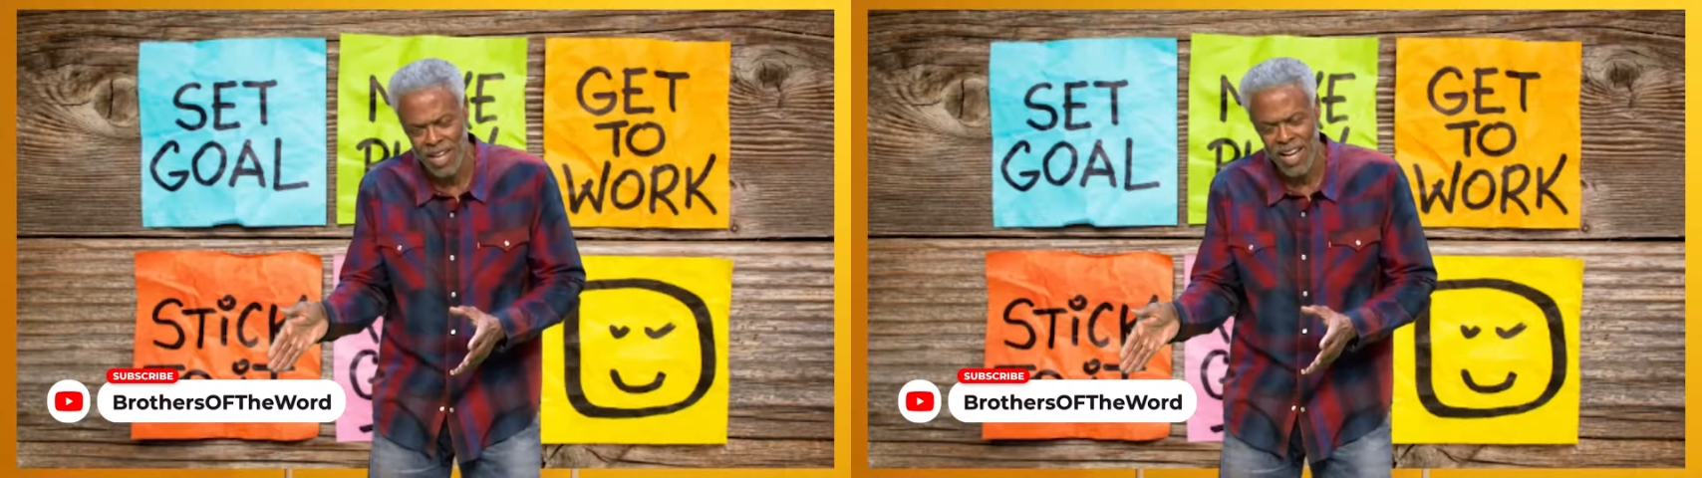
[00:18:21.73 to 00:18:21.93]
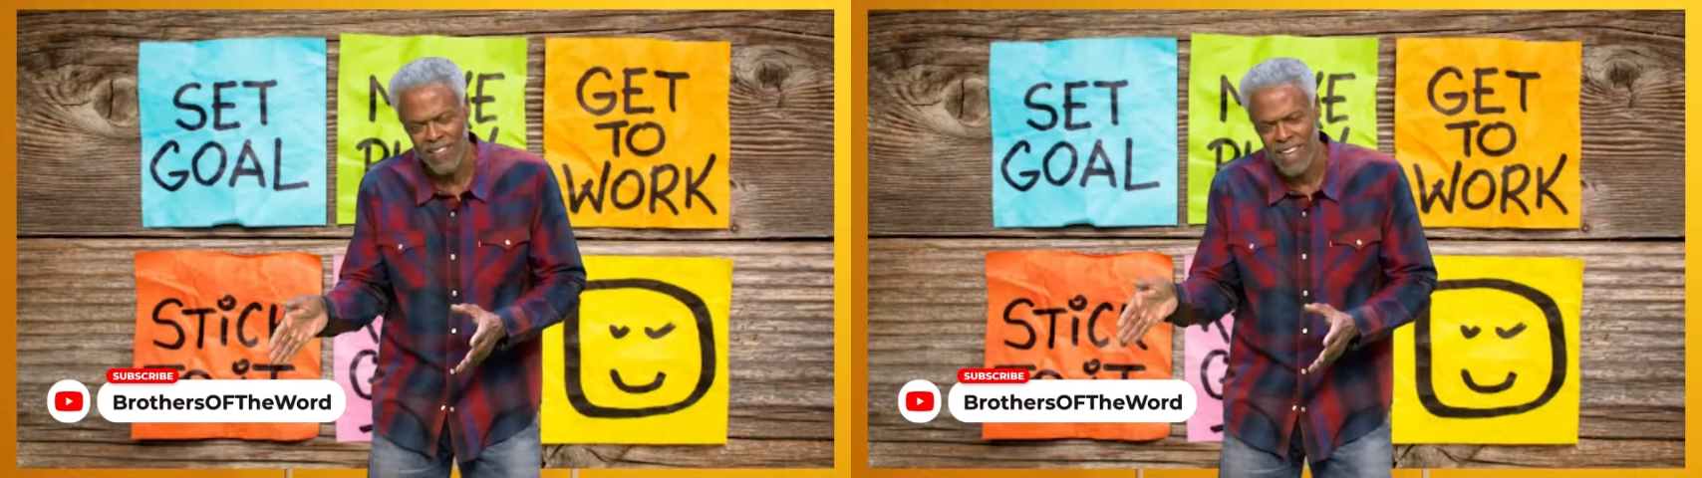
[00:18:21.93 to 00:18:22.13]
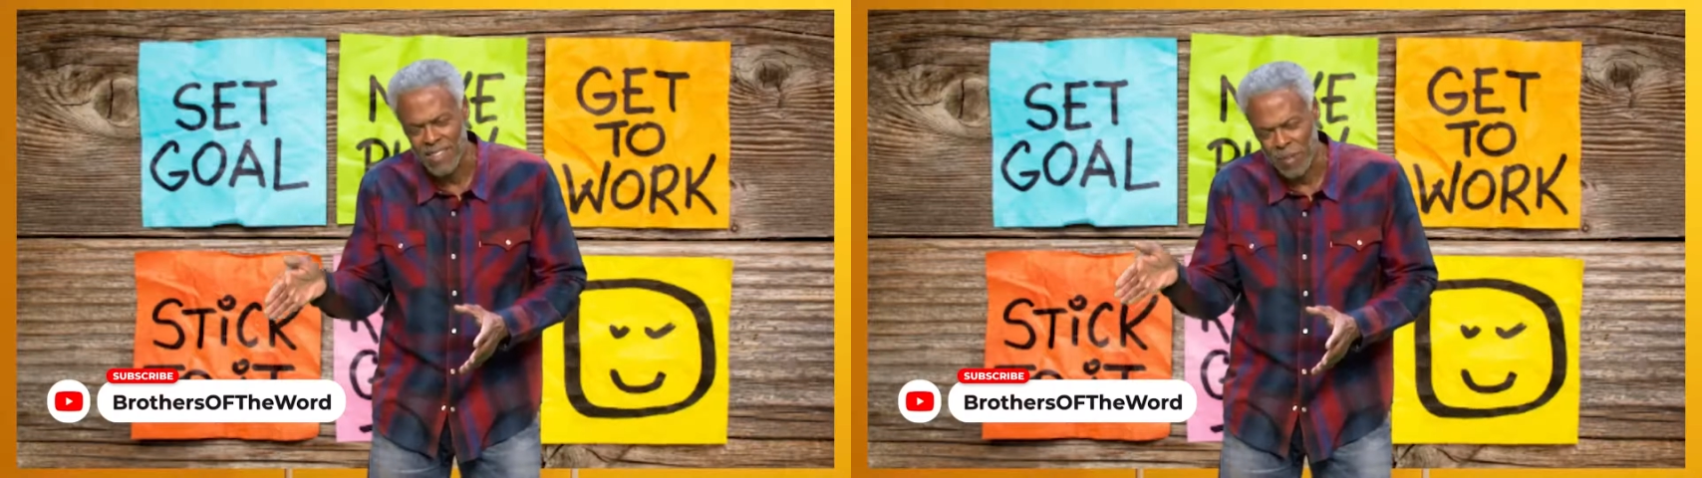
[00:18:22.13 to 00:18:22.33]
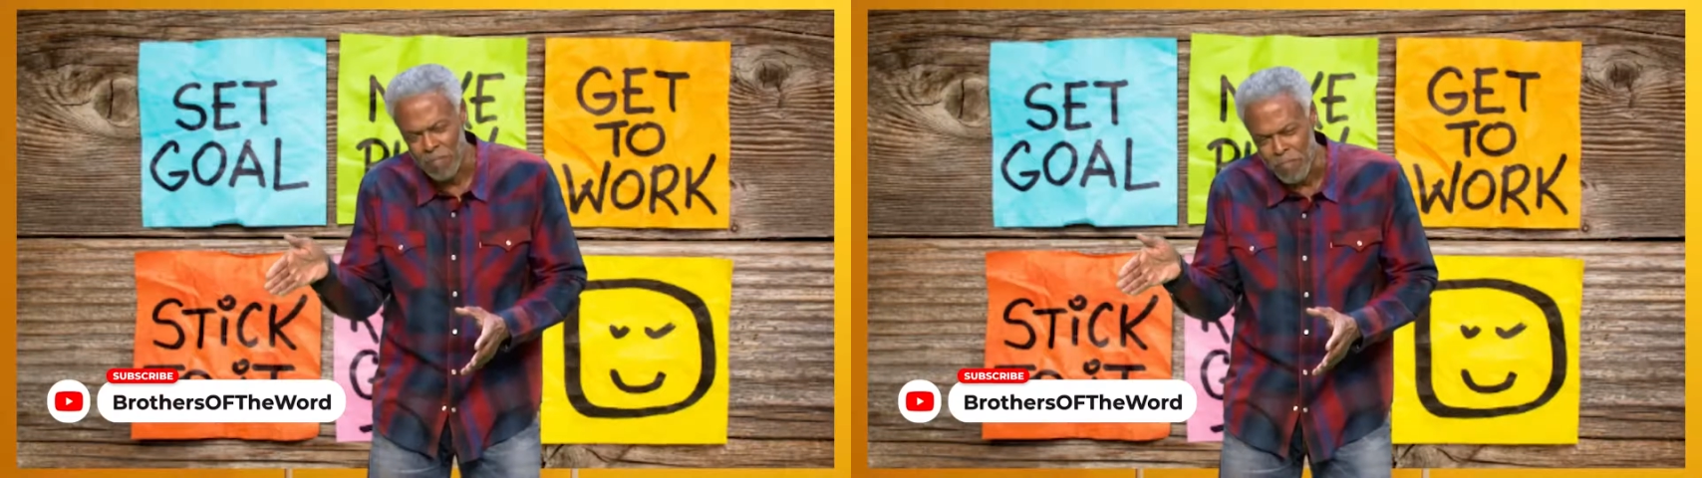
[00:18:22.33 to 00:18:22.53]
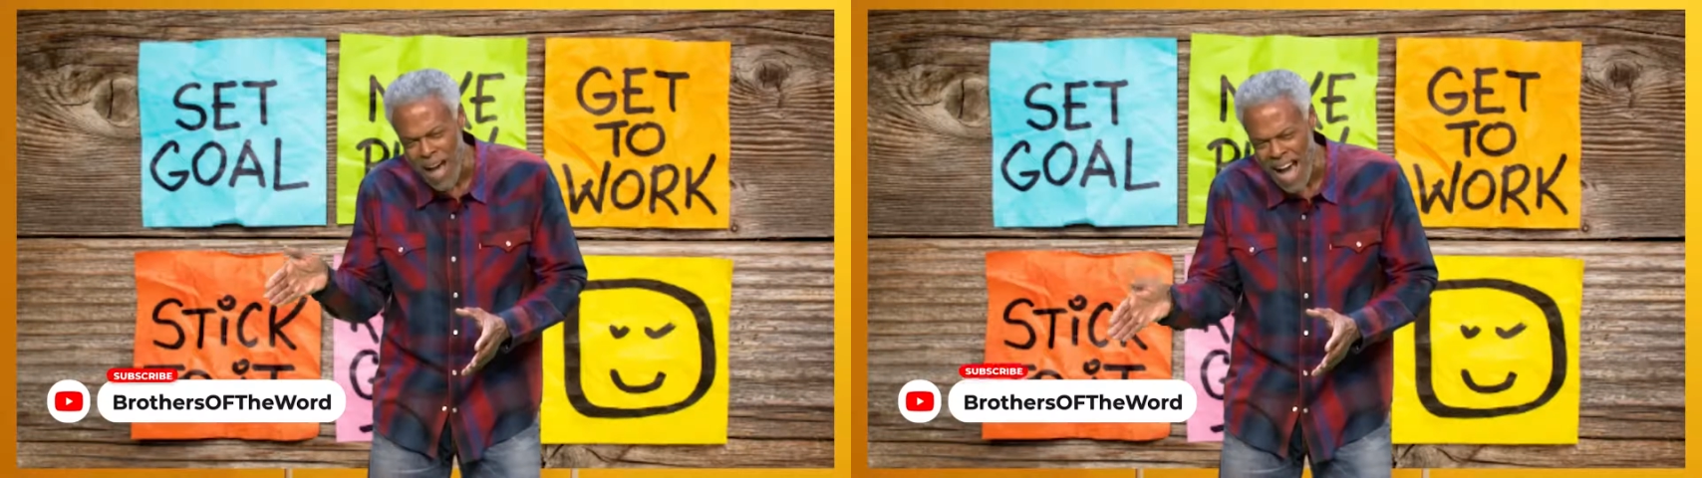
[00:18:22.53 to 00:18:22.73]
And there's a
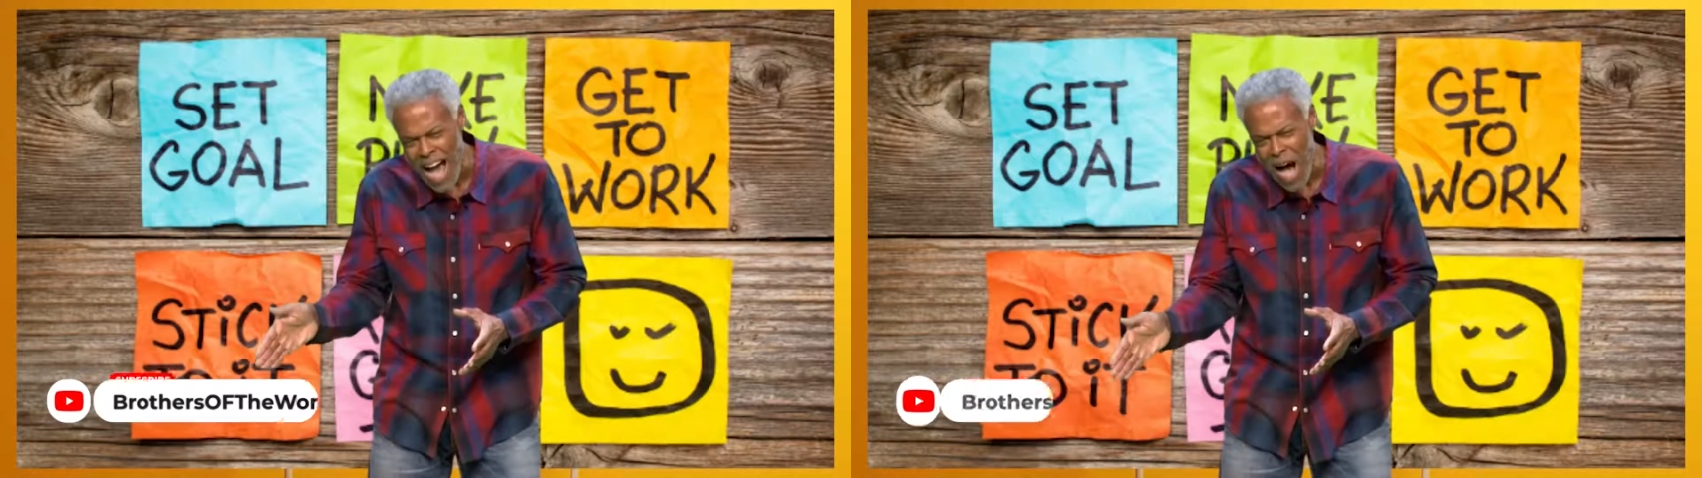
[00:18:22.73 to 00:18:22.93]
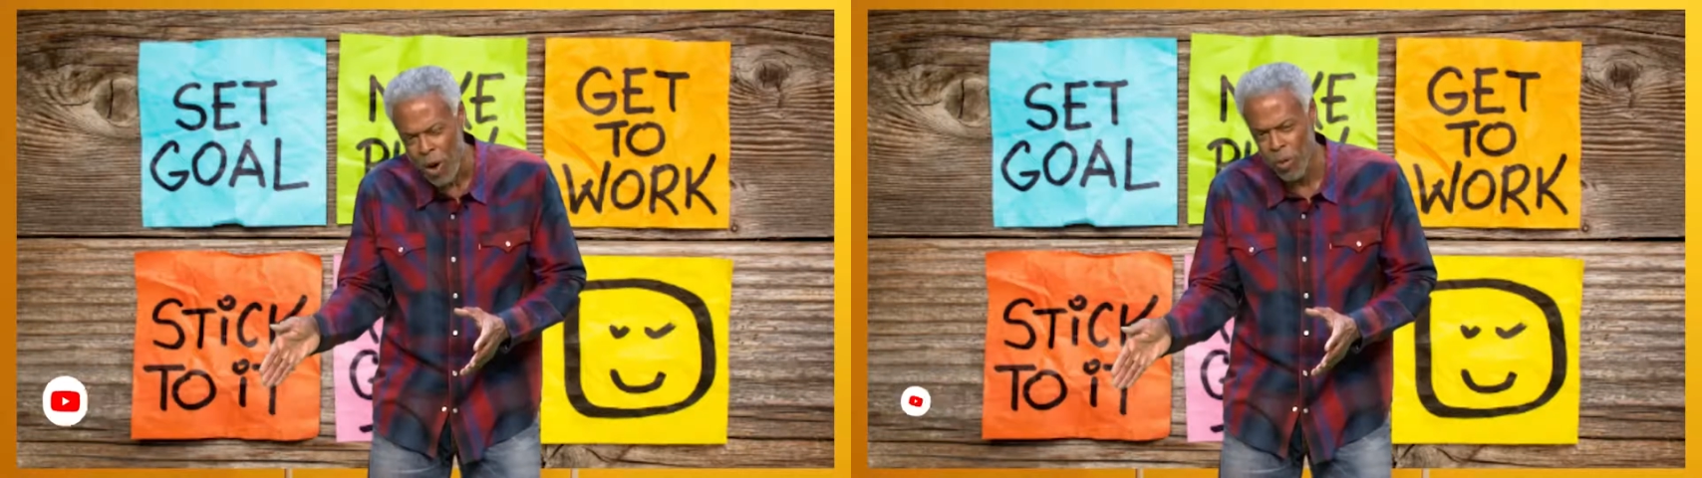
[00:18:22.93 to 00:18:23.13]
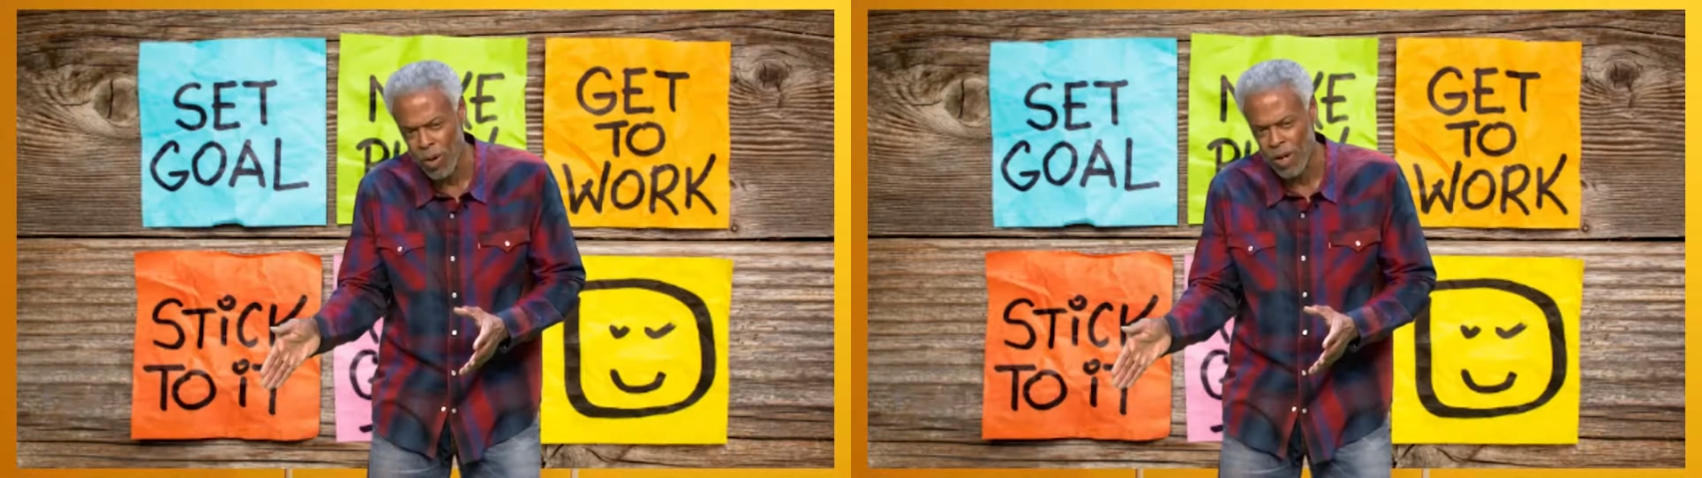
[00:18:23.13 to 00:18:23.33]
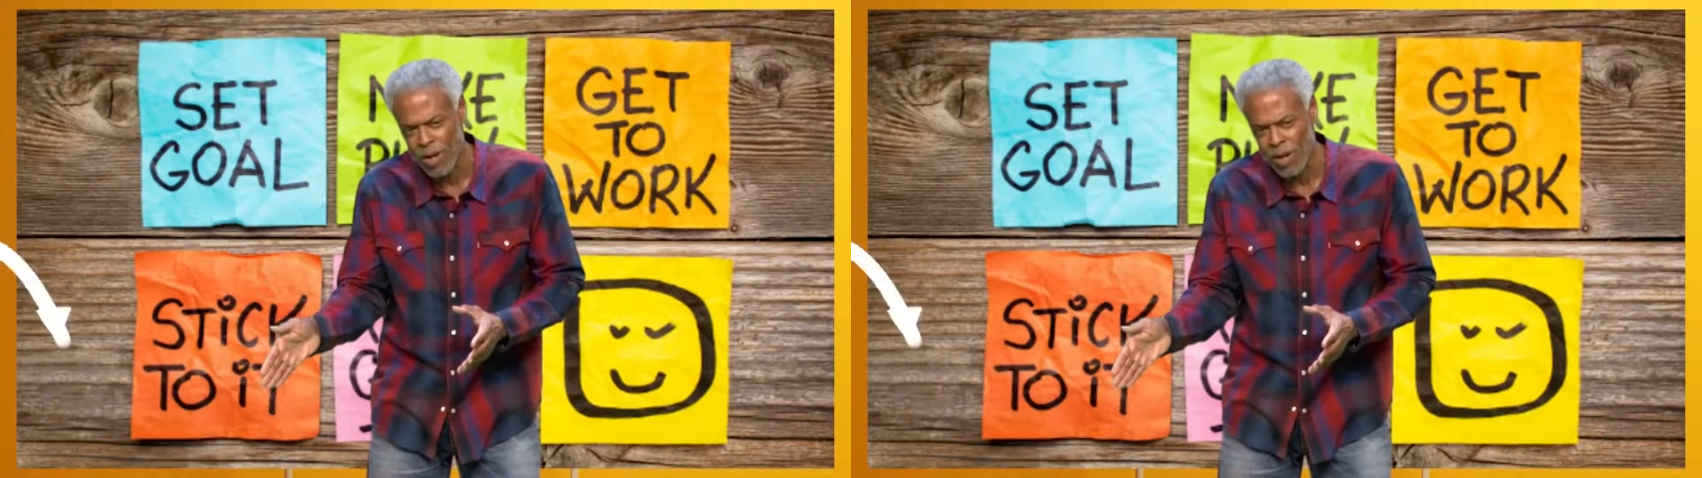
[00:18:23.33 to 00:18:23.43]
power.